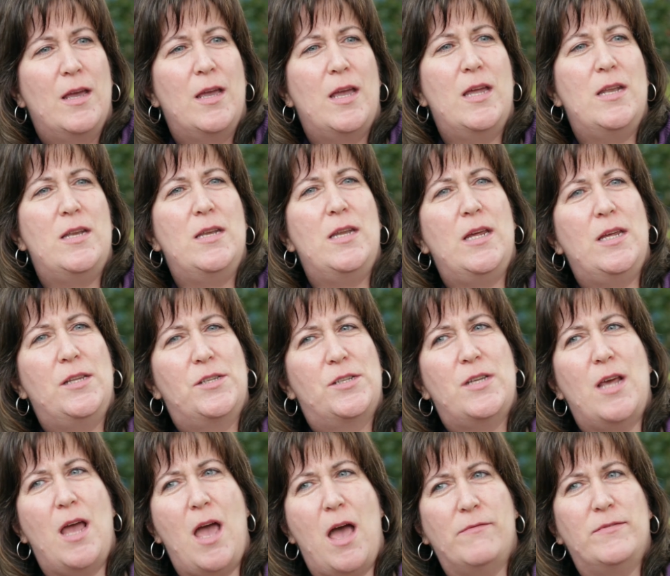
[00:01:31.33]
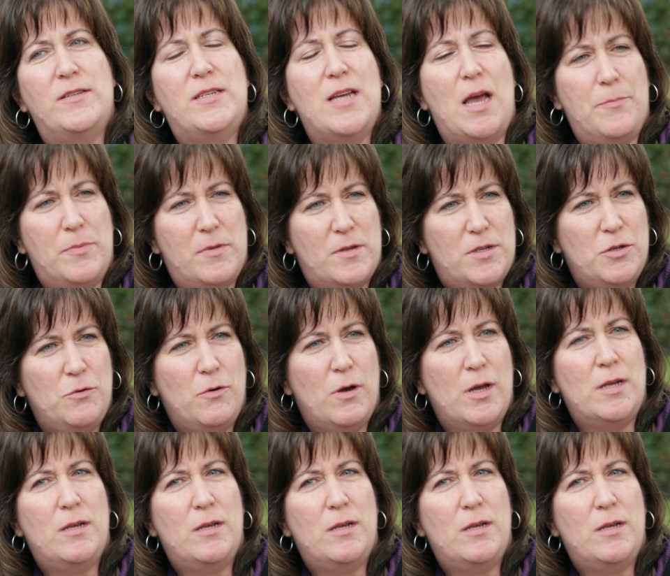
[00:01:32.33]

It needs to have depth to it.